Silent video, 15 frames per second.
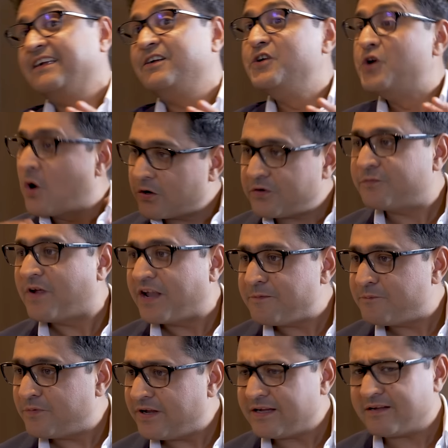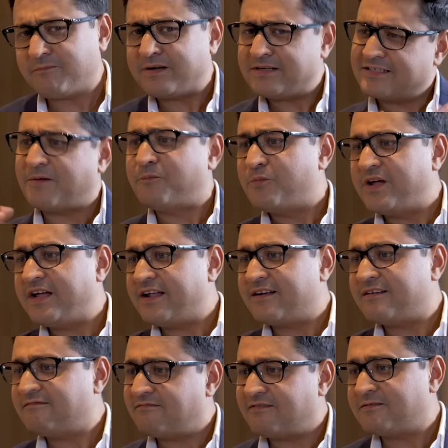not very big, but
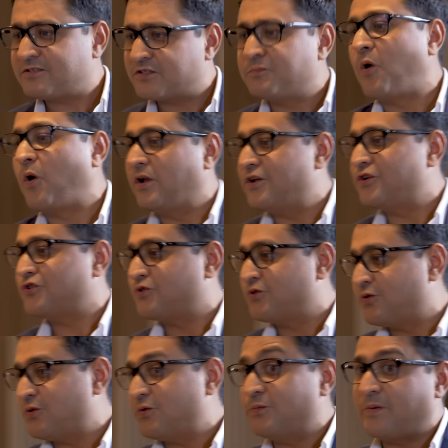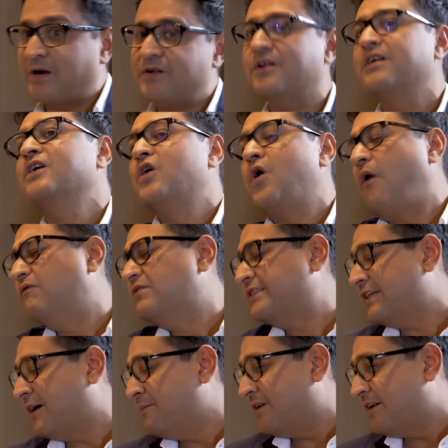somewhere smallish, you know. But
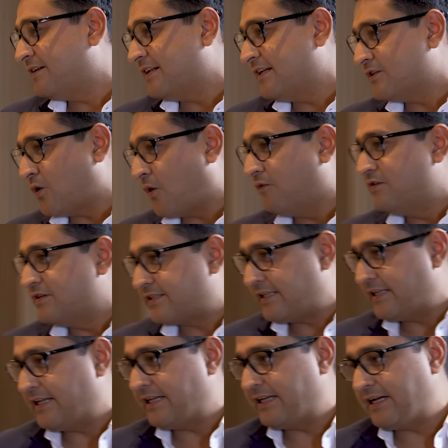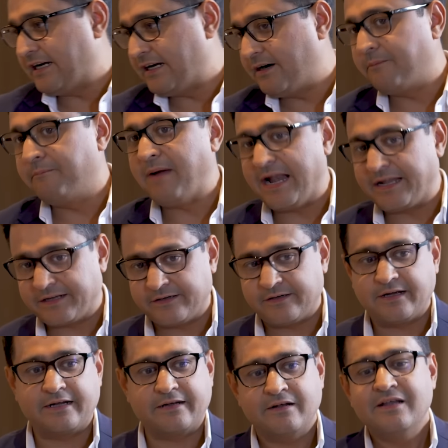obviously amenities obviously uh, yes. uh, matter
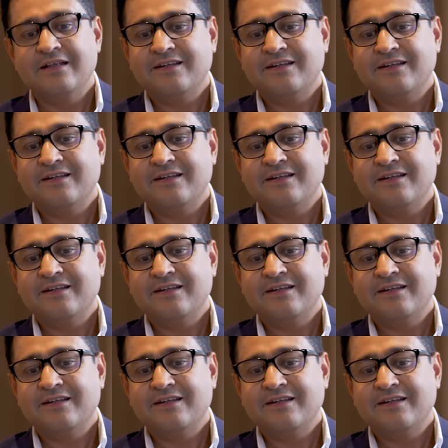and